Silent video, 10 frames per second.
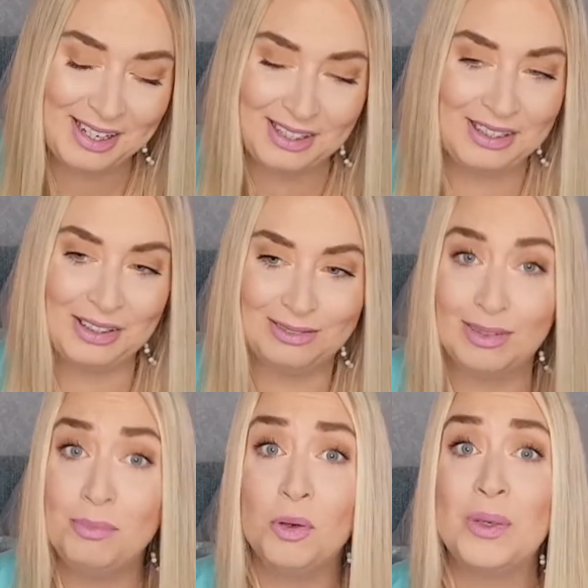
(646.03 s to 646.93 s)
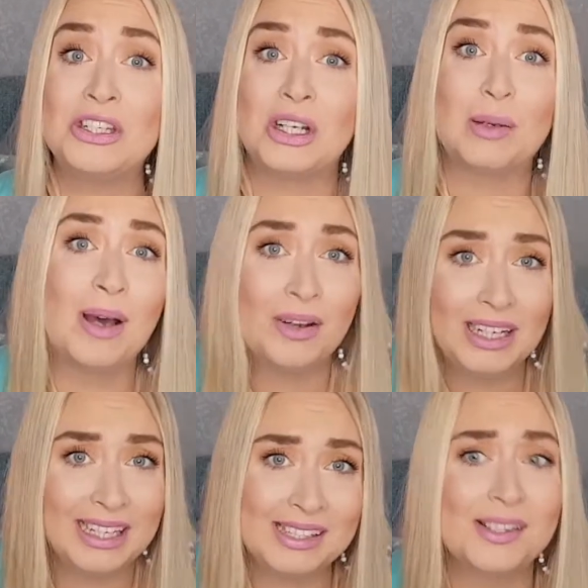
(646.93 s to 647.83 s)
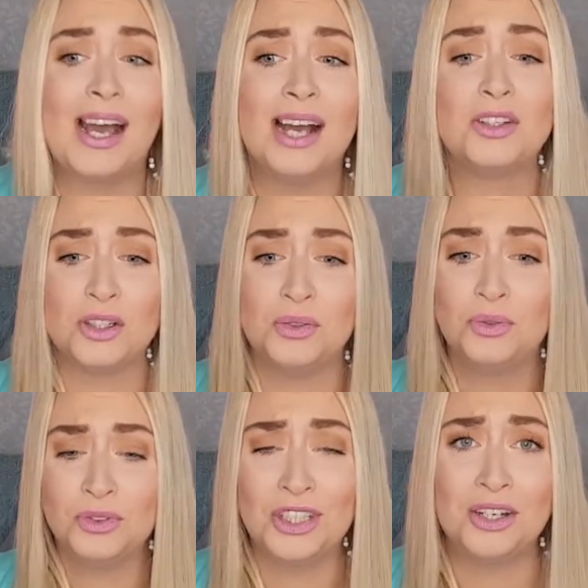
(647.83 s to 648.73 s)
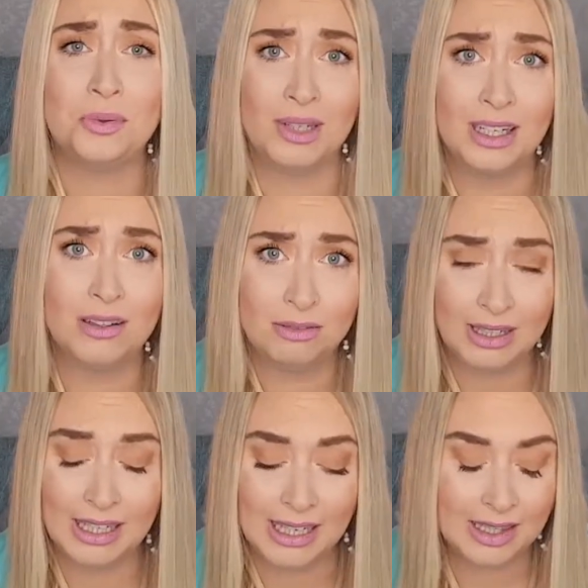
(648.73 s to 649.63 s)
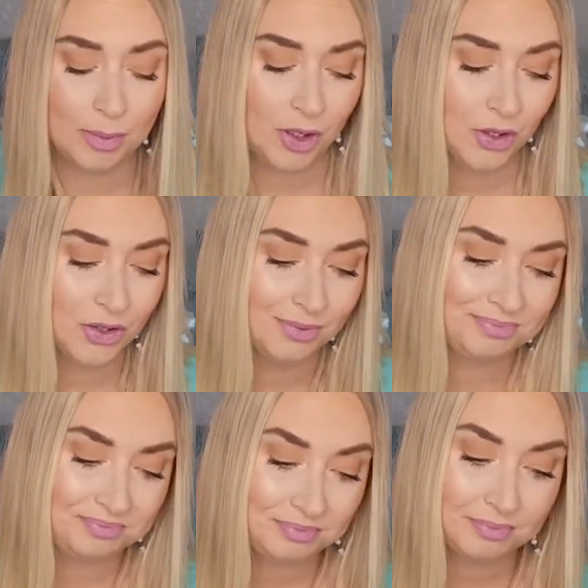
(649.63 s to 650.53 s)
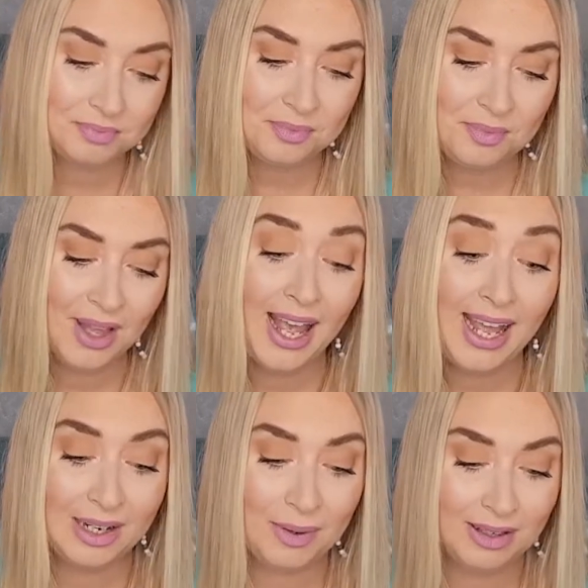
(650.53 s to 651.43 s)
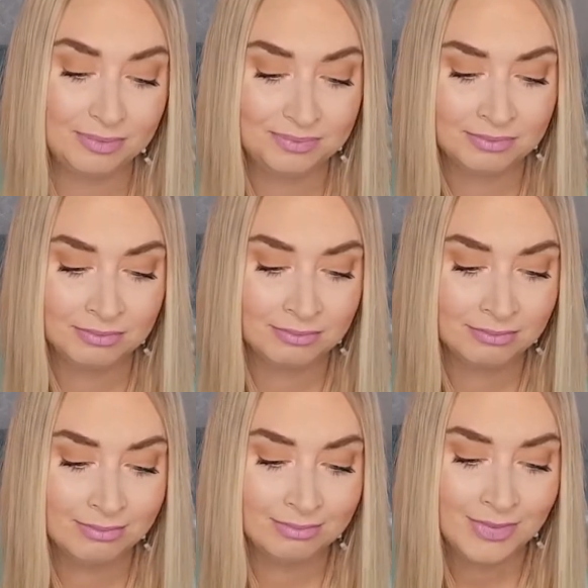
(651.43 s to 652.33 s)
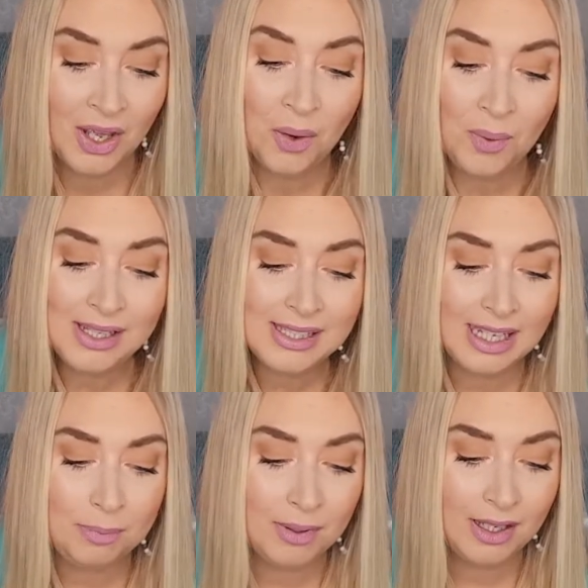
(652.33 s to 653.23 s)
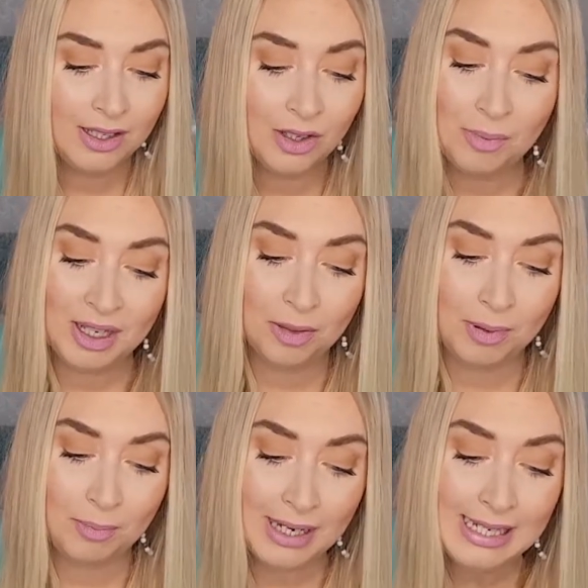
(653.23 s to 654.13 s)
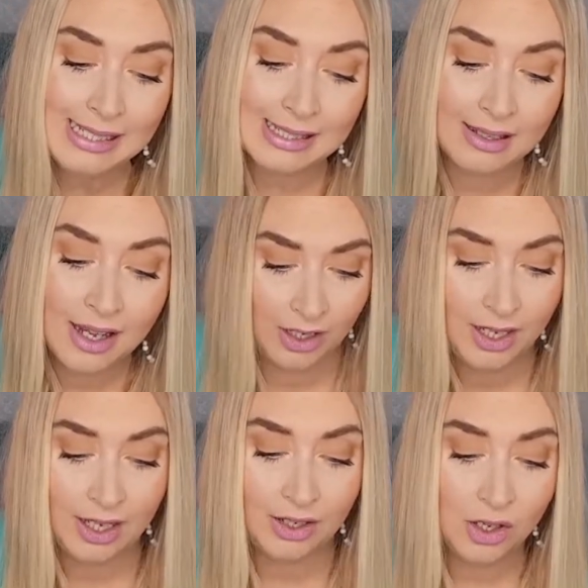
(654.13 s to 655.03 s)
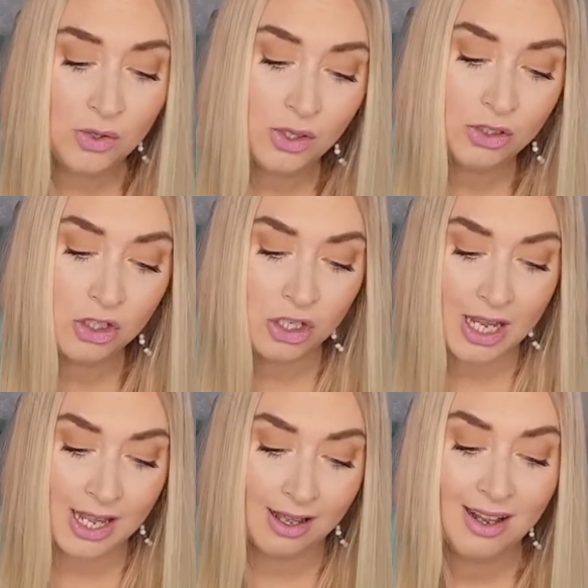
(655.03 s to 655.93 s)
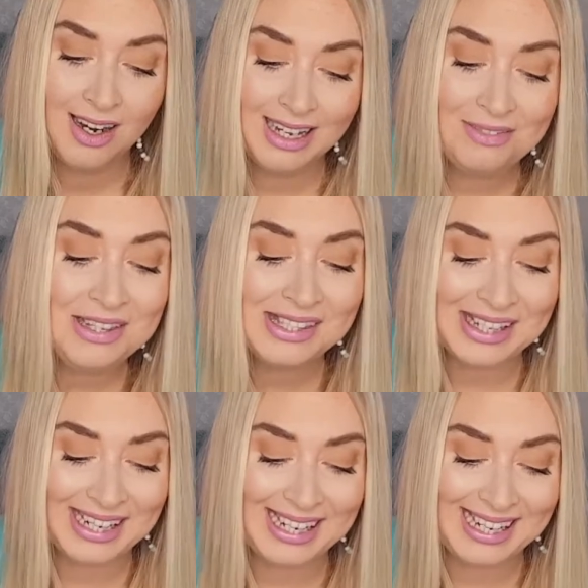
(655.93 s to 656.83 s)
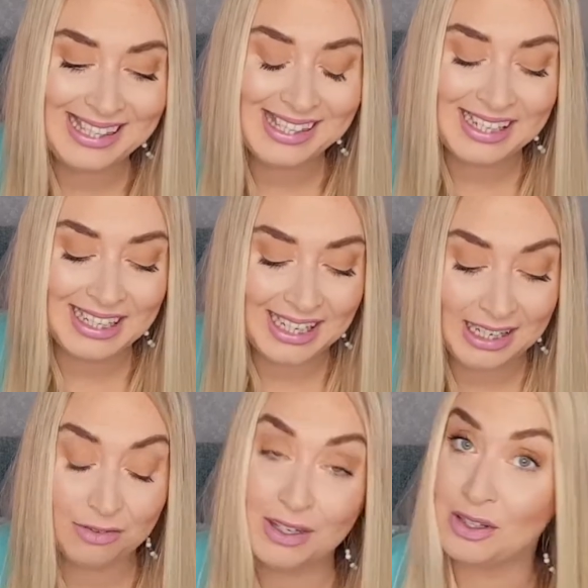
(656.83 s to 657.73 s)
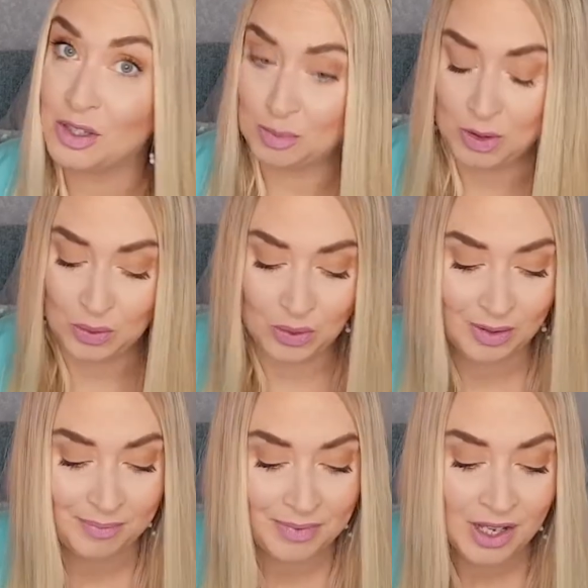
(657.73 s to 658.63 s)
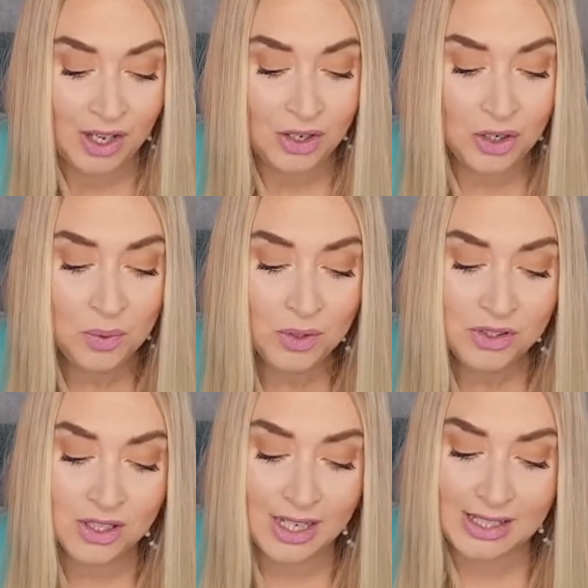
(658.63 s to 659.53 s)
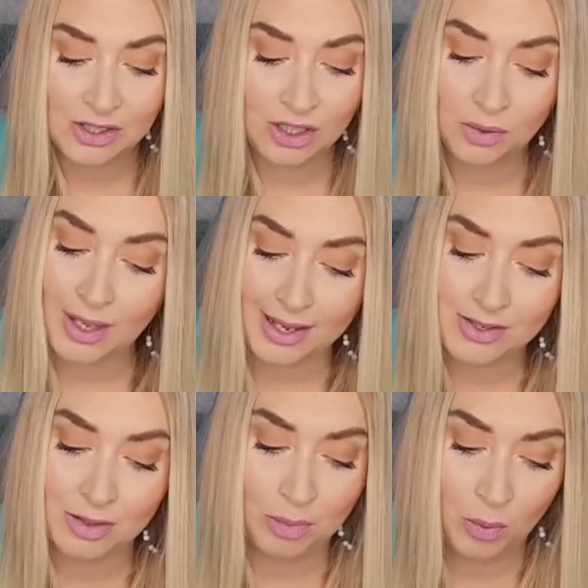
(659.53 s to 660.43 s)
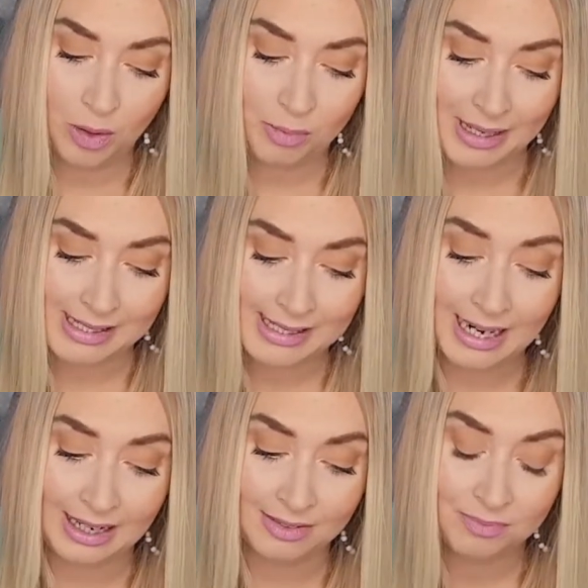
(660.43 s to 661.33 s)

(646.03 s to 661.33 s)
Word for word: You know, I'm not whinging about it. Like I said, I do genuinely really like the product. Anyway, whilst keeping your makeup in place, it goes on sheer, leaving skin instantly even and smooth. No wonder it's the UK's #1 bestseller.